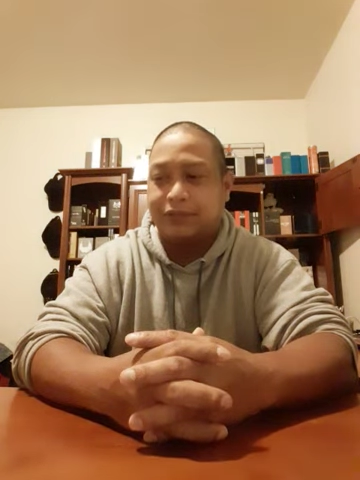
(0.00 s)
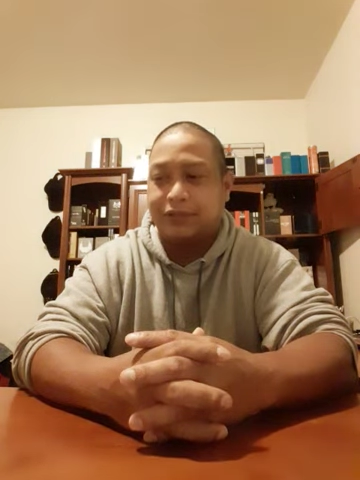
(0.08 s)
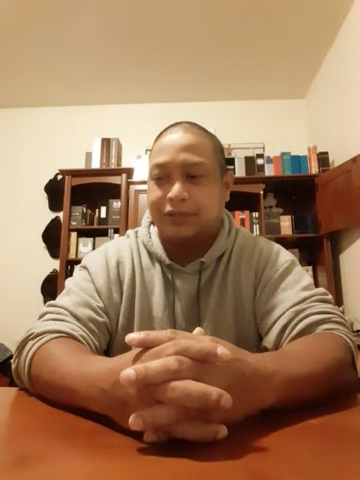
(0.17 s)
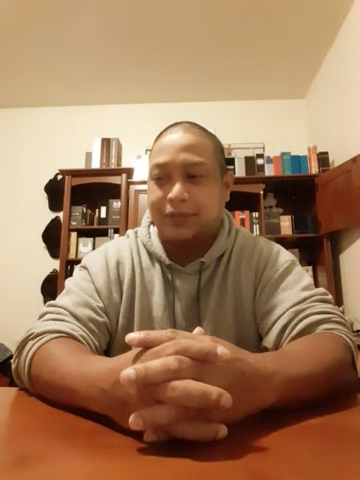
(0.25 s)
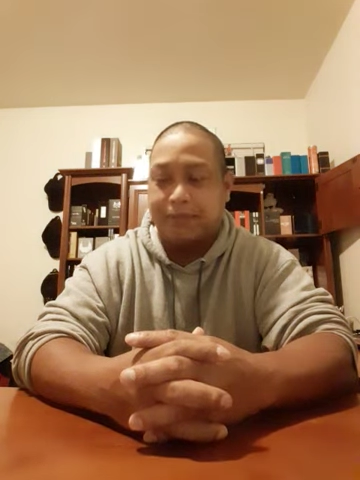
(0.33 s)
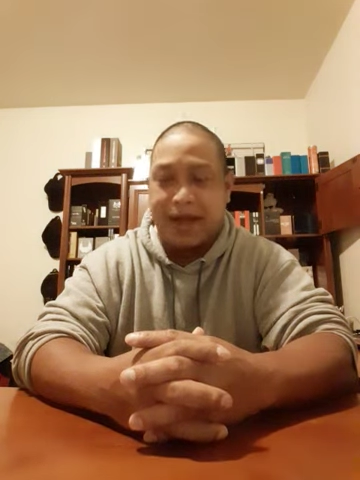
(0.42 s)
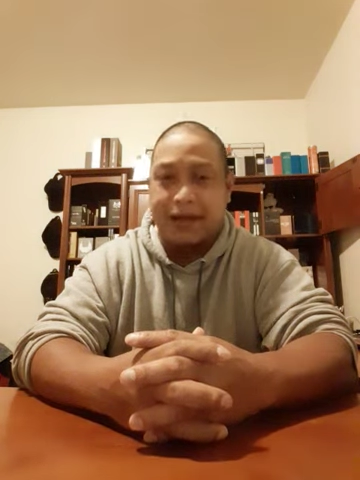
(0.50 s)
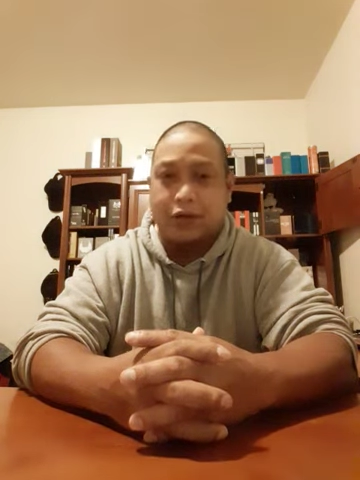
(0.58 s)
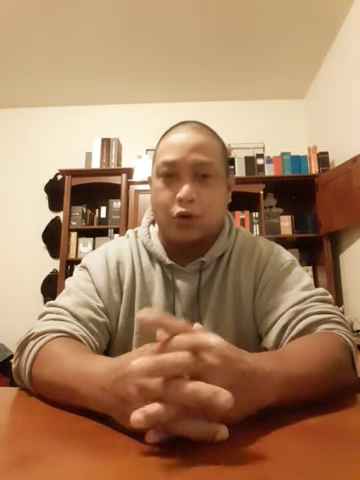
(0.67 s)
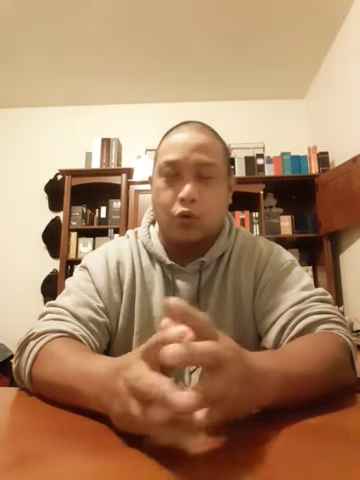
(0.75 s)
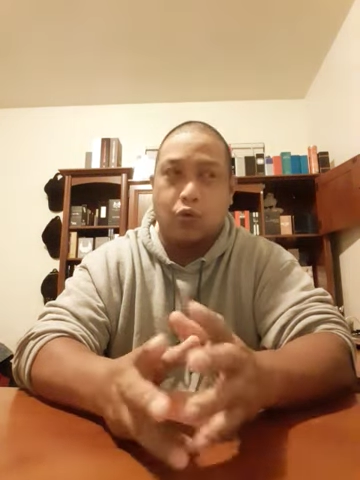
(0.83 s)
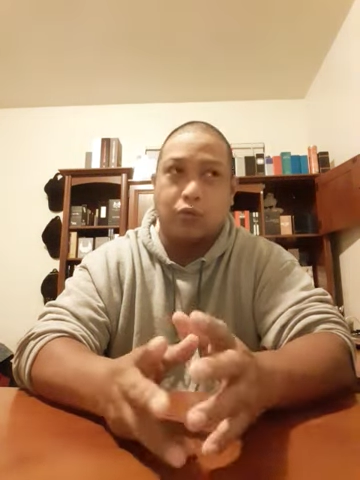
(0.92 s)

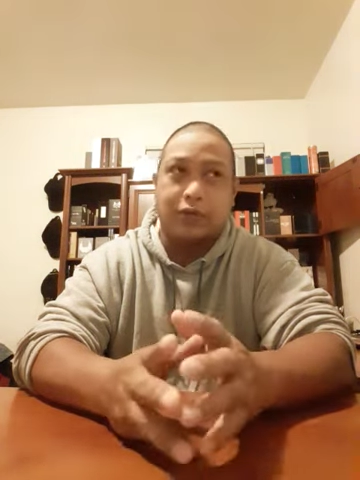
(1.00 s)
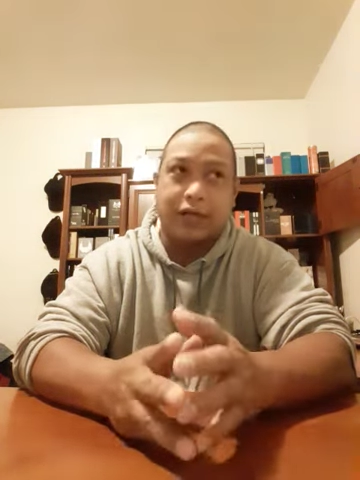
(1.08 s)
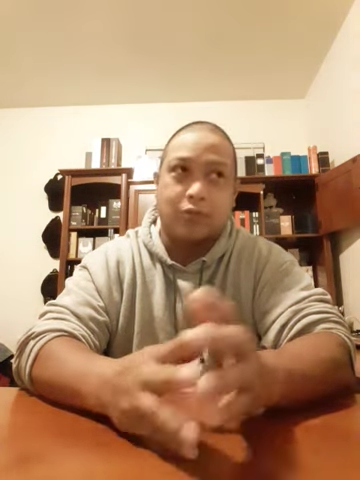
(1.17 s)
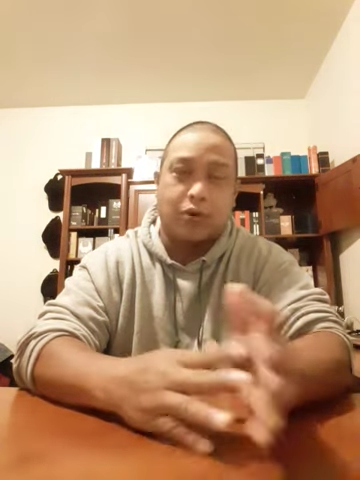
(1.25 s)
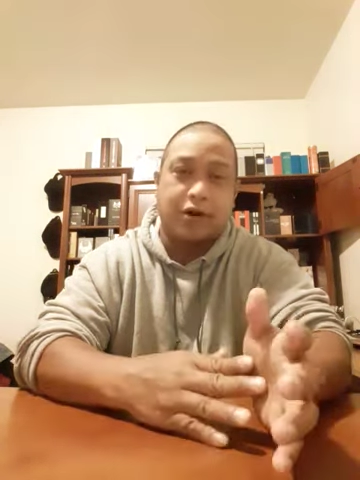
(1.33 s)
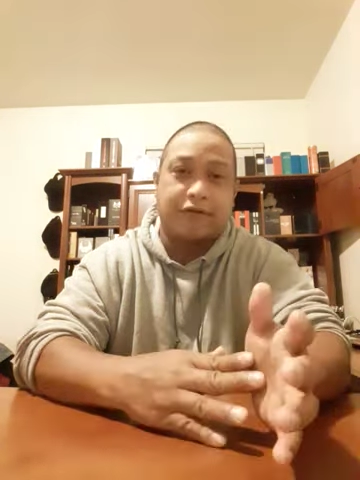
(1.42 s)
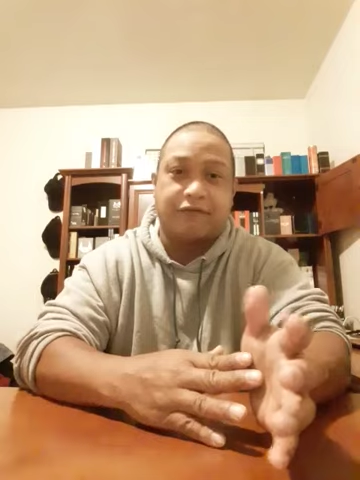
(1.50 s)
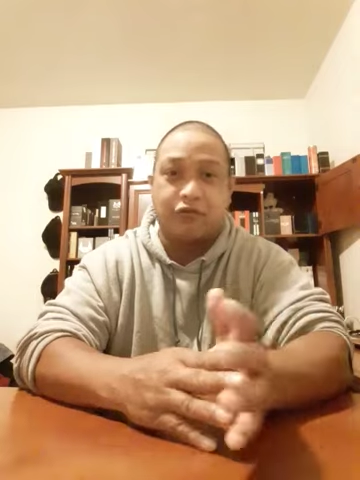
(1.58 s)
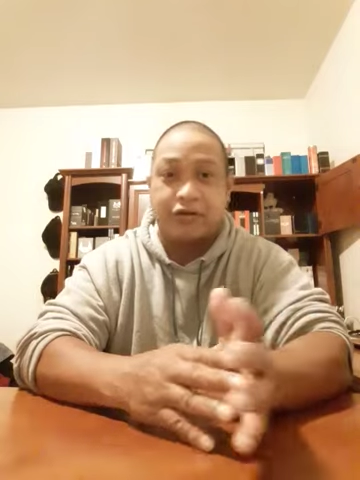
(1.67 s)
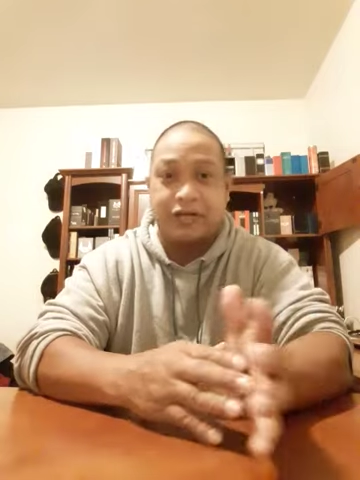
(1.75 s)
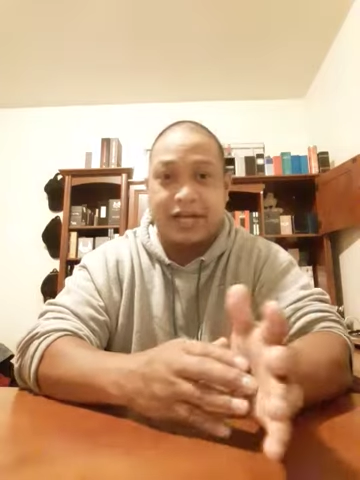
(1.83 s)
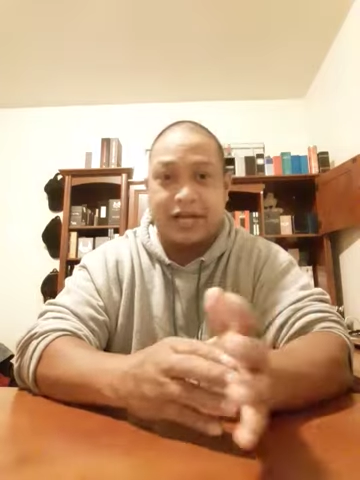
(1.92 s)
tobacco and wear it
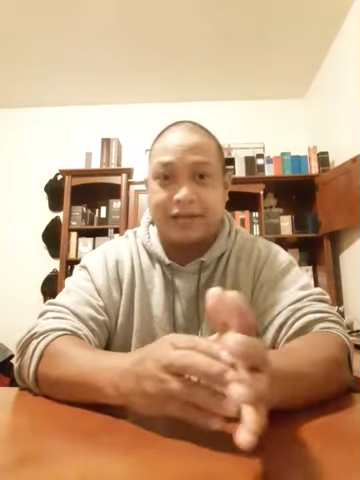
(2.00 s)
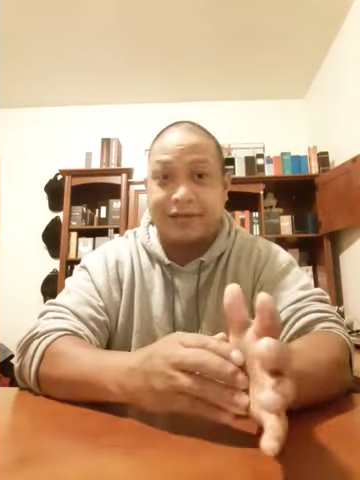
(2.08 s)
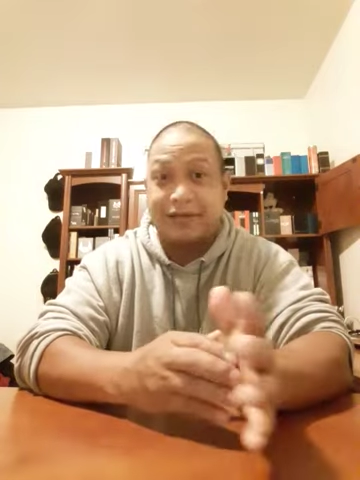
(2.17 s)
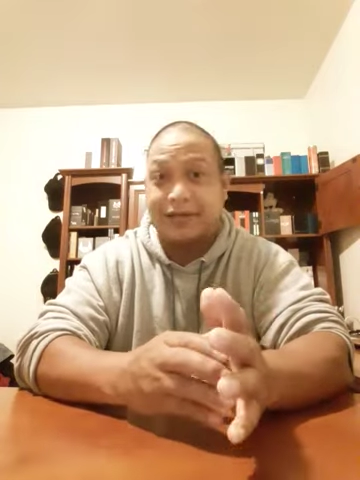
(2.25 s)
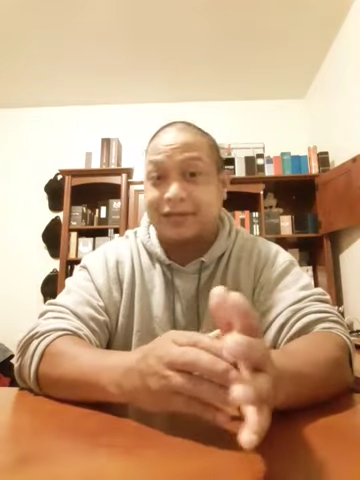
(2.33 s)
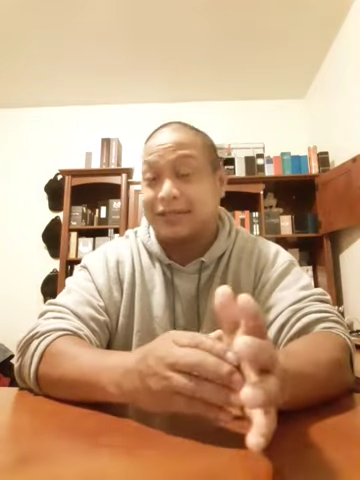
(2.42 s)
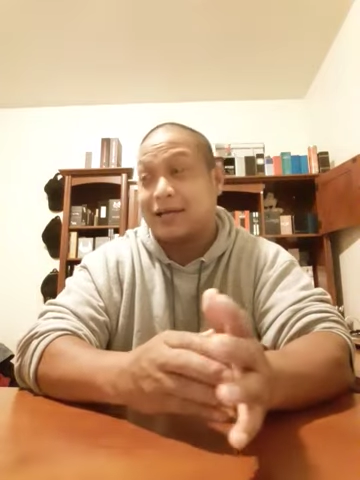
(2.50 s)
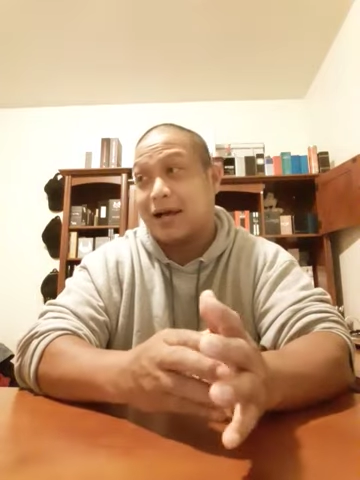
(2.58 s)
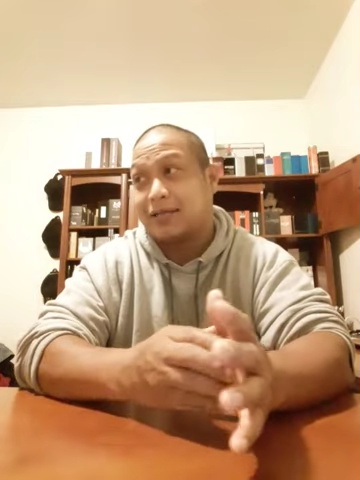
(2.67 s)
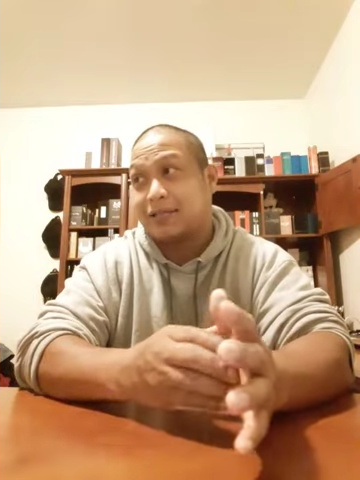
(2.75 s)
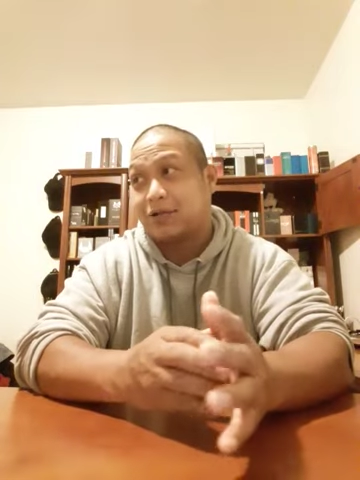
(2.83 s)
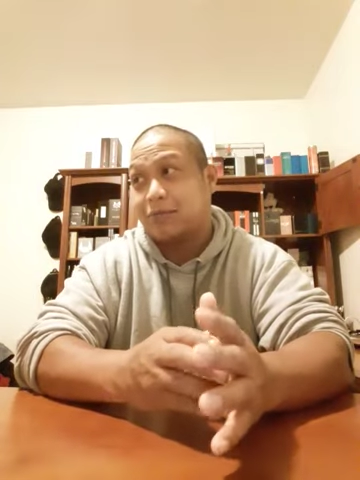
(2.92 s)
for a day in this
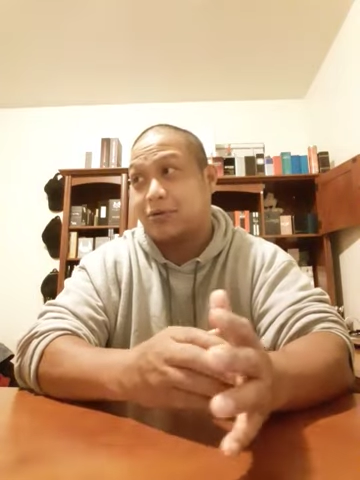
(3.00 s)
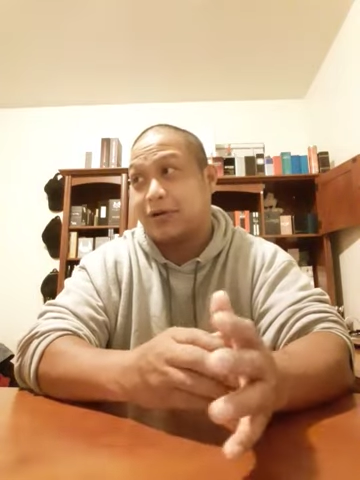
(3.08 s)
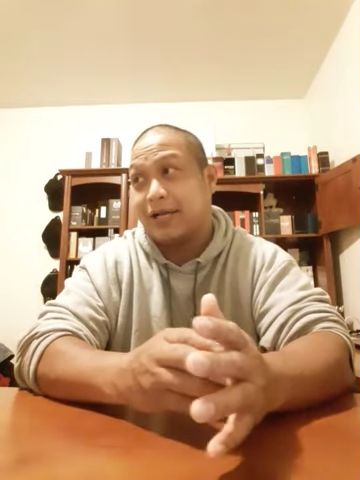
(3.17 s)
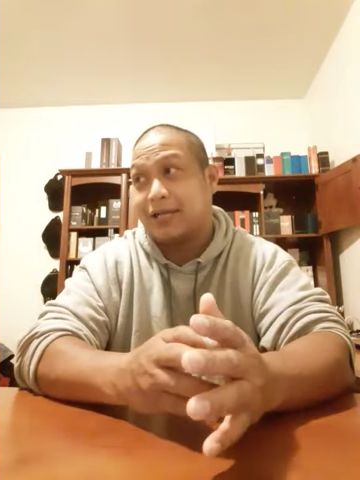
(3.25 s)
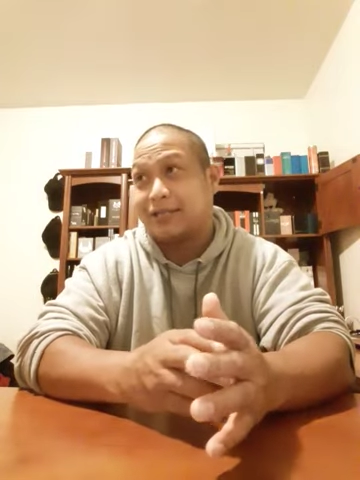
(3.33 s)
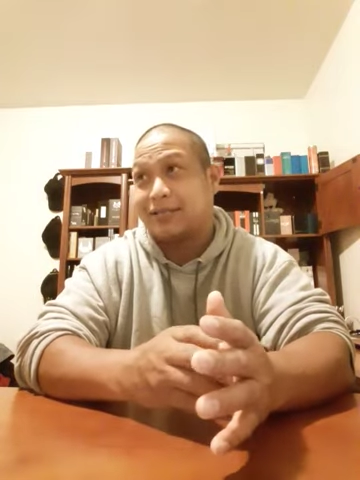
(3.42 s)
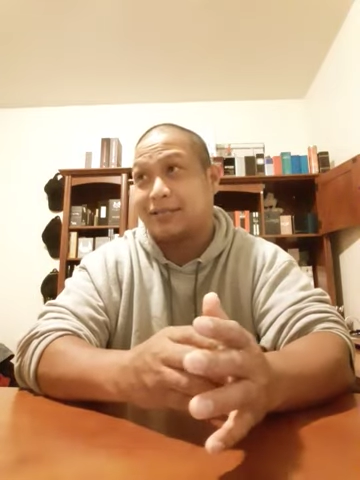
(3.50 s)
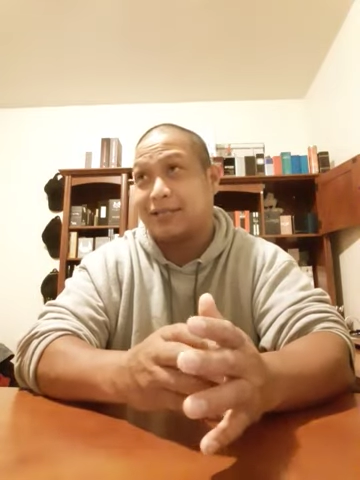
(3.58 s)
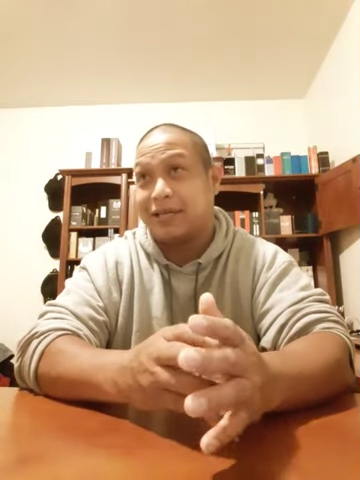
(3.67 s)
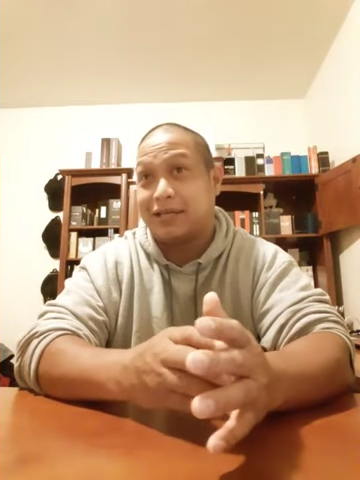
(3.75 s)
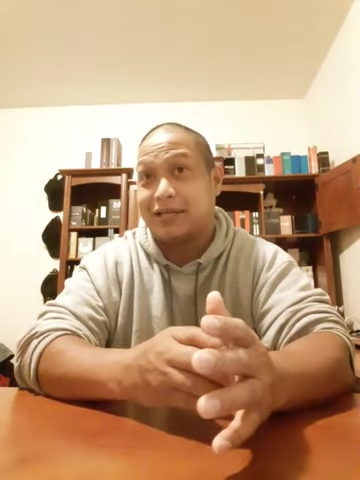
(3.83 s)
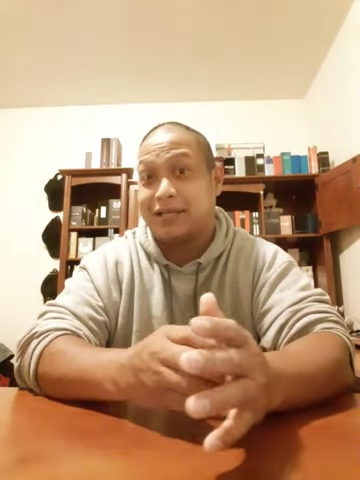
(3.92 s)
hot summer-ass
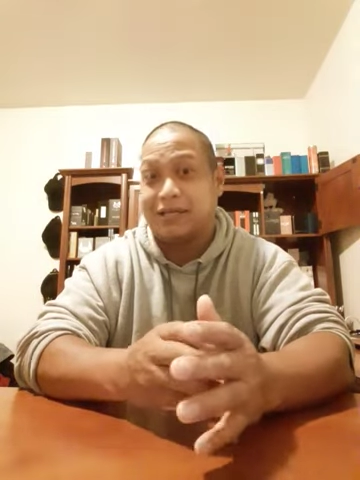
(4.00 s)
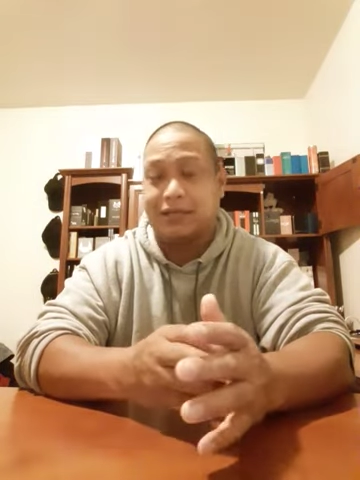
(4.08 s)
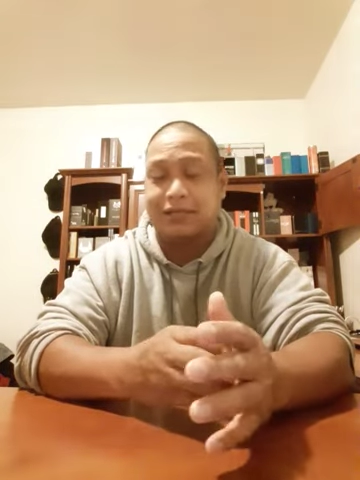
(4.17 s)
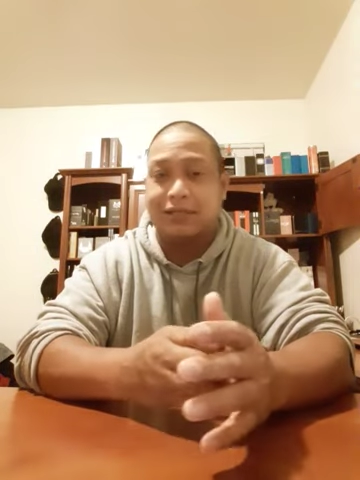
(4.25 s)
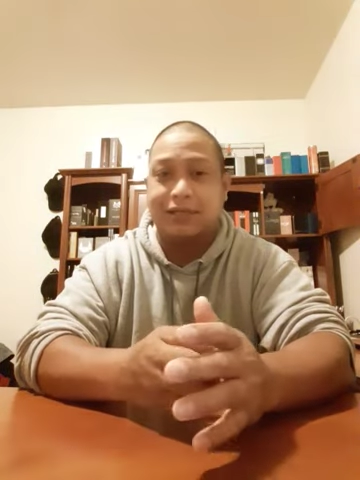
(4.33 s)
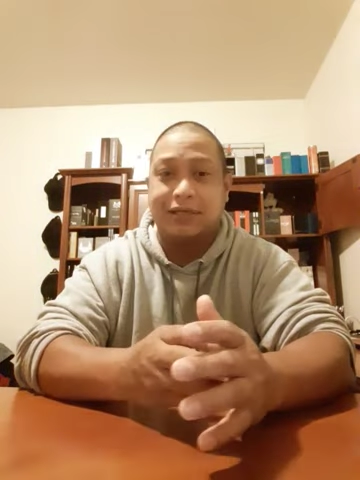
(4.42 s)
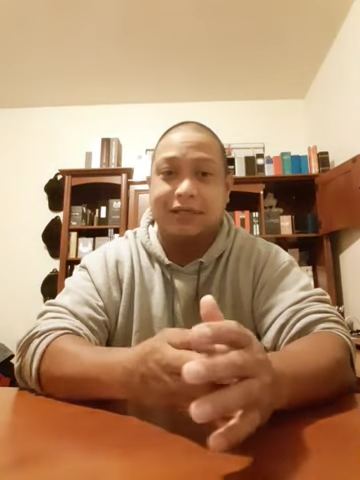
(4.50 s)
heat.